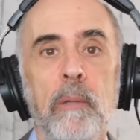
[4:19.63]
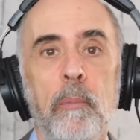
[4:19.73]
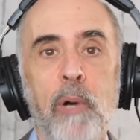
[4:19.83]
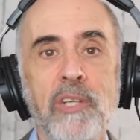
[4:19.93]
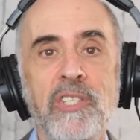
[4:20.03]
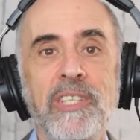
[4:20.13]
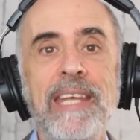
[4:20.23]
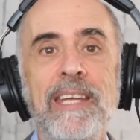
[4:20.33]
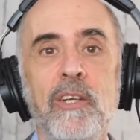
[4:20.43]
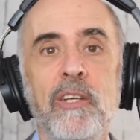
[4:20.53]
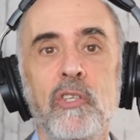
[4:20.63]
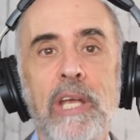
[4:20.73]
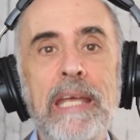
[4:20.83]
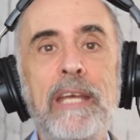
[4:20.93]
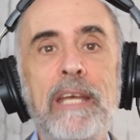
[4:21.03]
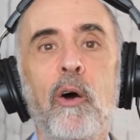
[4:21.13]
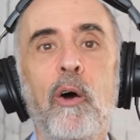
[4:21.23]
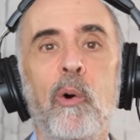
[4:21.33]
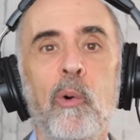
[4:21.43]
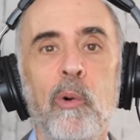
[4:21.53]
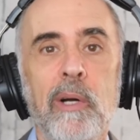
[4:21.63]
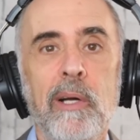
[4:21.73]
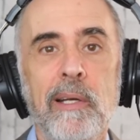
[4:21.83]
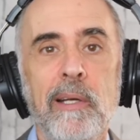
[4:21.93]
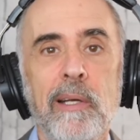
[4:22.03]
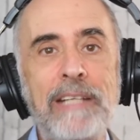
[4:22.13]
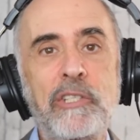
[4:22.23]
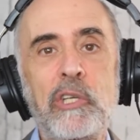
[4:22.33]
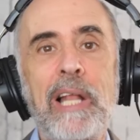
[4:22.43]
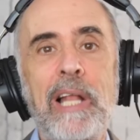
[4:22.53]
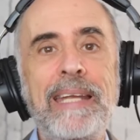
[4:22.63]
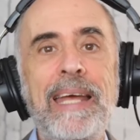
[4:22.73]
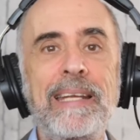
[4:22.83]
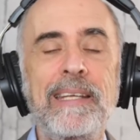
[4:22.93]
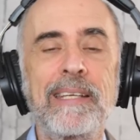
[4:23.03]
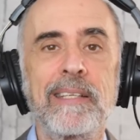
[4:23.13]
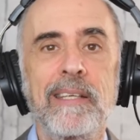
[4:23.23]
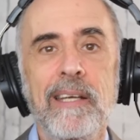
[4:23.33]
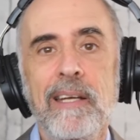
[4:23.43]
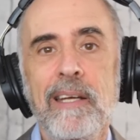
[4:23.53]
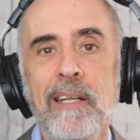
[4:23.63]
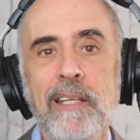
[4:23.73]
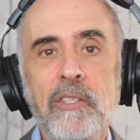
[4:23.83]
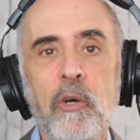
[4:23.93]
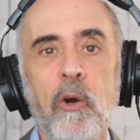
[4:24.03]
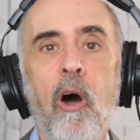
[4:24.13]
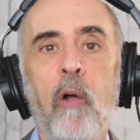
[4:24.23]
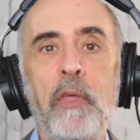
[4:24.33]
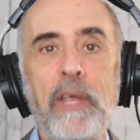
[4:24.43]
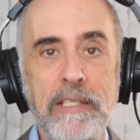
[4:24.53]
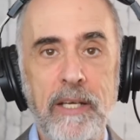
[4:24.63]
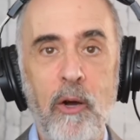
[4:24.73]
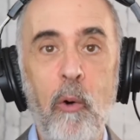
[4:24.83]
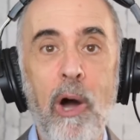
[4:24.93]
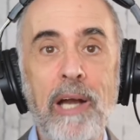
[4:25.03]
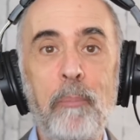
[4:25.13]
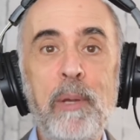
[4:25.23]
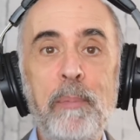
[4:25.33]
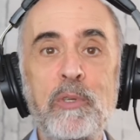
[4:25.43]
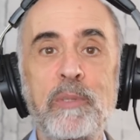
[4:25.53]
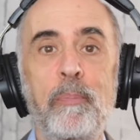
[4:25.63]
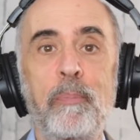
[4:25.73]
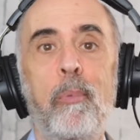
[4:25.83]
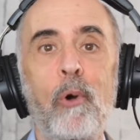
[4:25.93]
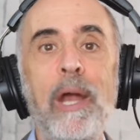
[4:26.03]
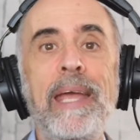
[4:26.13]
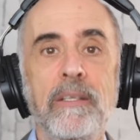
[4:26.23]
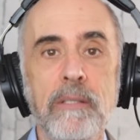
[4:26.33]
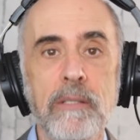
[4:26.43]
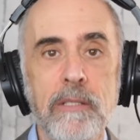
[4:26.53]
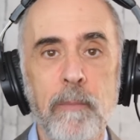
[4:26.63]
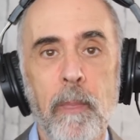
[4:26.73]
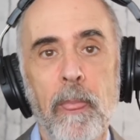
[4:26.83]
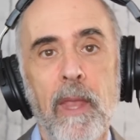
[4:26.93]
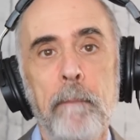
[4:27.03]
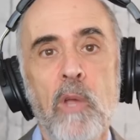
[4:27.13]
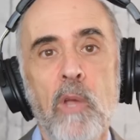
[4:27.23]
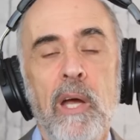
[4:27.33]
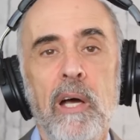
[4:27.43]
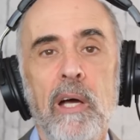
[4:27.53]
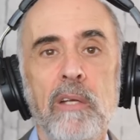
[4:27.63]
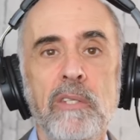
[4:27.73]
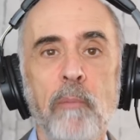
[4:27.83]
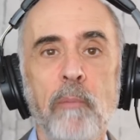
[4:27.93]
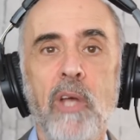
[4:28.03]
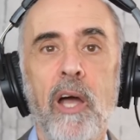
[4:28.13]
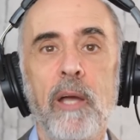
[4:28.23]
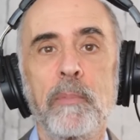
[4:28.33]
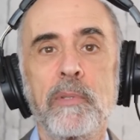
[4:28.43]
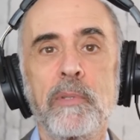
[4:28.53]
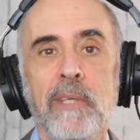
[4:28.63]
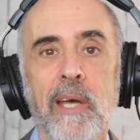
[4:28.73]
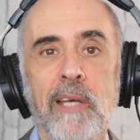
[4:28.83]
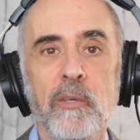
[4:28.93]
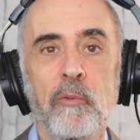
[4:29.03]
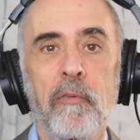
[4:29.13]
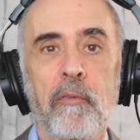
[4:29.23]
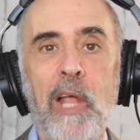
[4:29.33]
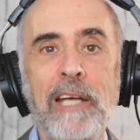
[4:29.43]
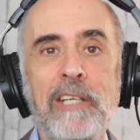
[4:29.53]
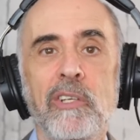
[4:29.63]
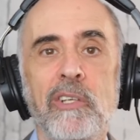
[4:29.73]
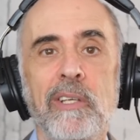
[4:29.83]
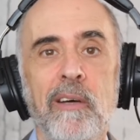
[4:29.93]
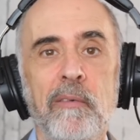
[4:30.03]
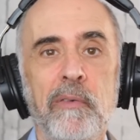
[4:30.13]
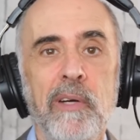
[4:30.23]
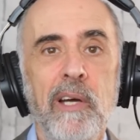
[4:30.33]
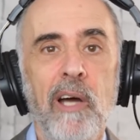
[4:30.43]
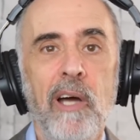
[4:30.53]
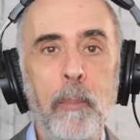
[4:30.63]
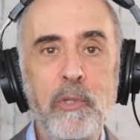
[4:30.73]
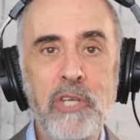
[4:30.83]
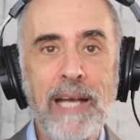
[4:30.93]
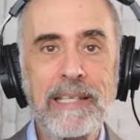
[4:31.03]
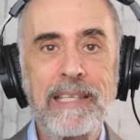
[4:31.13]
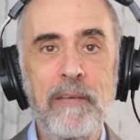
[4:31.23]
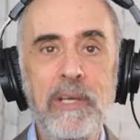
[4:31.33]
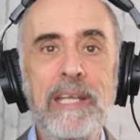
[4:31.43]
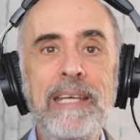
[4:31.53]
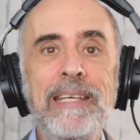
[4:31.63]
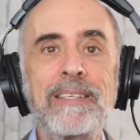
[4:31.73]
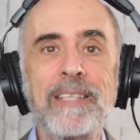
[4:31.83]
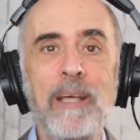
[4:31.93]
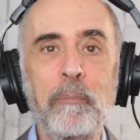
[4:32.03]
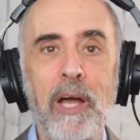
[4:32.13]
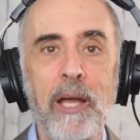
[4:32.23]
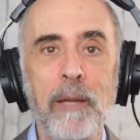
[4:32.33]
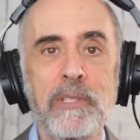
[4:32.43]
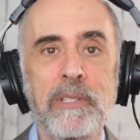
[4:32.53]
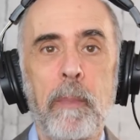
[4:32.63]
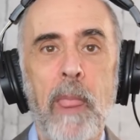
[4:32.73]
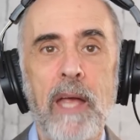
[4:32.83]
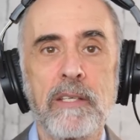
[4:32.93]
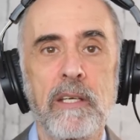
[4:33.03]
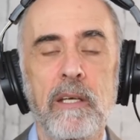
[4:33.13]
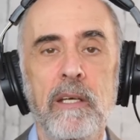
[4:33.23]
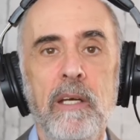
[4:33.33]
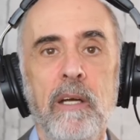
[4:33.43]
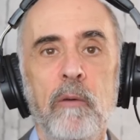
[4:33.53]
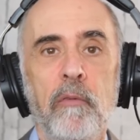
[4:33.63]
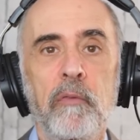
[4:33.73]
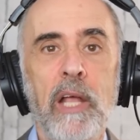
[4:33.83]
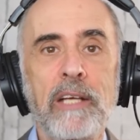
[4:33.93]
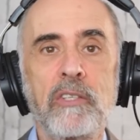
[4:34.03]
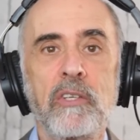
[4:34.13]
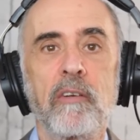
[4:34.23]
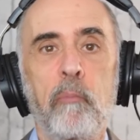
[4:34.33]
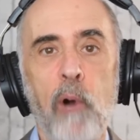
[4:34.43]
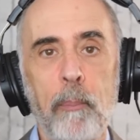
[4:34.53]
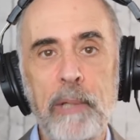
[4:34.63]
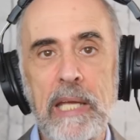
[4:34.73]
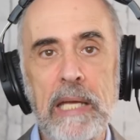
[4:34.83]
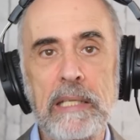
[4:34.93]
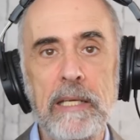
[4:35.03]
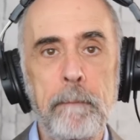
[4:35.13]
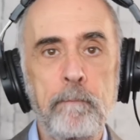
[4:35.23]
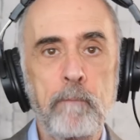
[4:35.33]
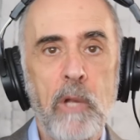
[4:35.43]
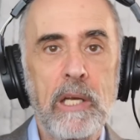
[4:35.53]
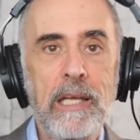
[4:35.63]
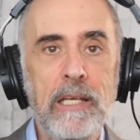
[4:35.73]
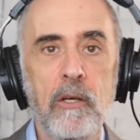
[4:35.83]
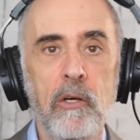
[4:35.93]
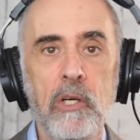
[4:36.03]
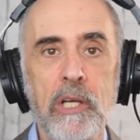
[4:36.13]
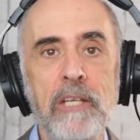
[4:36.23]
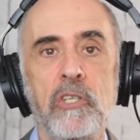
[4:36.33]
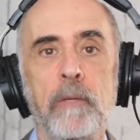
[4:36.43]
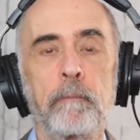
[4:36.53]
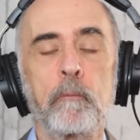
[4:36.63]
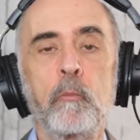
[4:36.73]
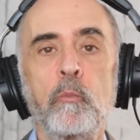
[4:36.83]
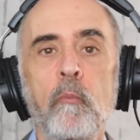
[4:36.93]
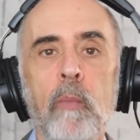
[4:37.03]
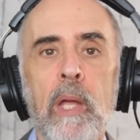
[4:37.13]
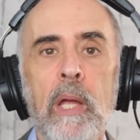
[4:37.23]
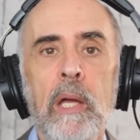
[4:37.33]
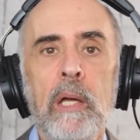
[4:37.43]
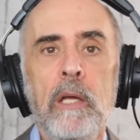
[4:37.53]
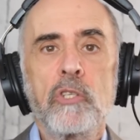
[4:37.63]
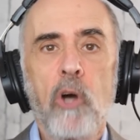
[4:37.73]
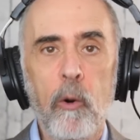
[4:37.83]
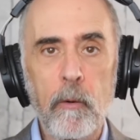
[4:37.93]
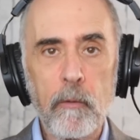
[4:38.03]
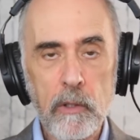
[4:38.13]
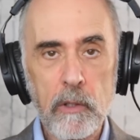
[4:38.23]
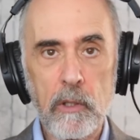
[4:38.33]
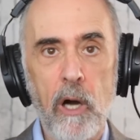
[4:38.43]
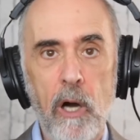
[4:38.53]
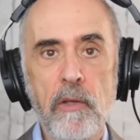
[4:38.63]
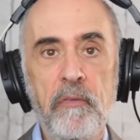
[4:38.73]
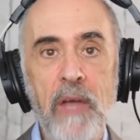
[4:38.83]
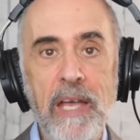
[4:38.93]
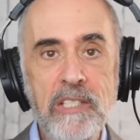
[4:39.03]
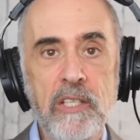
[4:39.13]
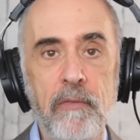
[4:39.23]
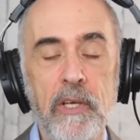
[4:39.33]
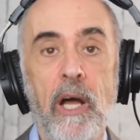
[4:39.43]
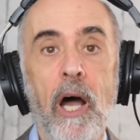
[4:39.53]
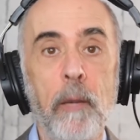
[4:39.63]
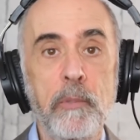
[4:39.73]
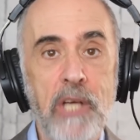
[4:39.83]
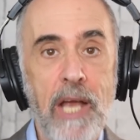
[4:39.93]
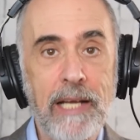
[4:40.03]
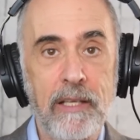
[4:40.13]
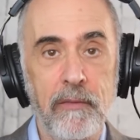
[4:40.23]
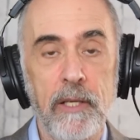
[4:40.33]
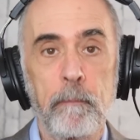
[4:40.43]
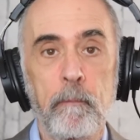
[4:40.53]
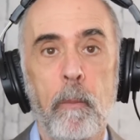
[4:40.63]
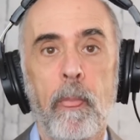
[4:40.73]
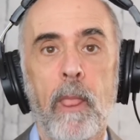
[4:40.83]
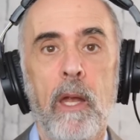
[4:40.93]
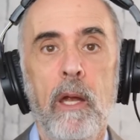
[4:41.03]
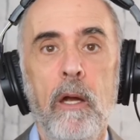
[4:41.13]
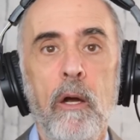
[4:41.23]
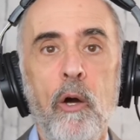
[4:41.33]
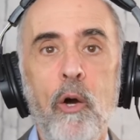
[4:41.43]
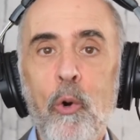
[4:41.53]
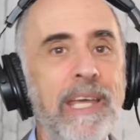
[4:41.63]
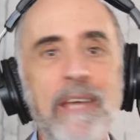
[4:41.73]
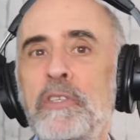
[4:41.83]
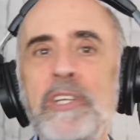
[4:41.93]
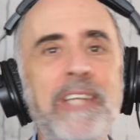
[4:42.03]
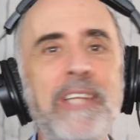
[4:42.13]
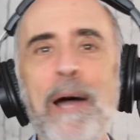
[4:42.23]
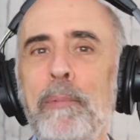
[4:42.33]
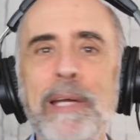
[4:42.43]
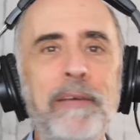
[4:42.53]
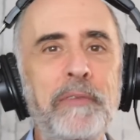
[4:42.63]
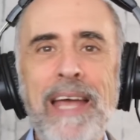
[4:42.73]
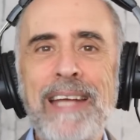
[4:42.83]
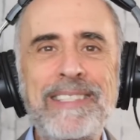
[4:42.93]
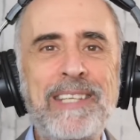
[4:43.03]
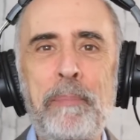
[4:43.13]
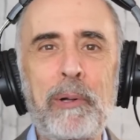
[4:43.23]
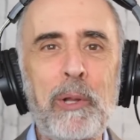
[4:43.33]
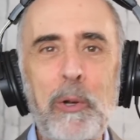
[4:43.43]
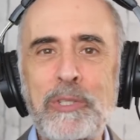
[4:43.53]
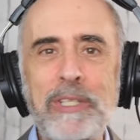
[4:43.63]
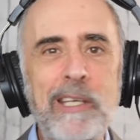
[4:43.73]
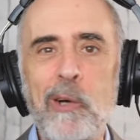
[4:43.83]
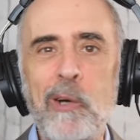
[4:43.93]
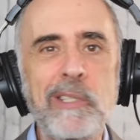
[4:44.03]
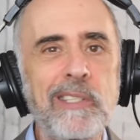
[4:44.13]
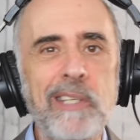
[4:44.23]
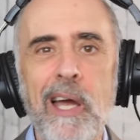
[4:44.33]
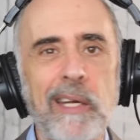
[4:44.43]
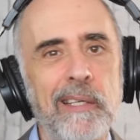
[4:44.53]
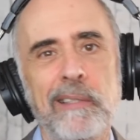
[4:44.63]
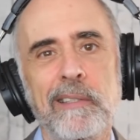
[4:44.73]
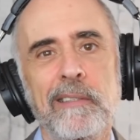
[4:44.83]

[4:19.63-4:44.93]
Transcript: Prestige, ego, national identity. These are all things that go on in people's brains, sometimes as a reflection of objectivity and sometimes as a reflection of propaganda and inculcation. So on the face of it, objectively, who gives a damn if Nancy Pelosi goes to China?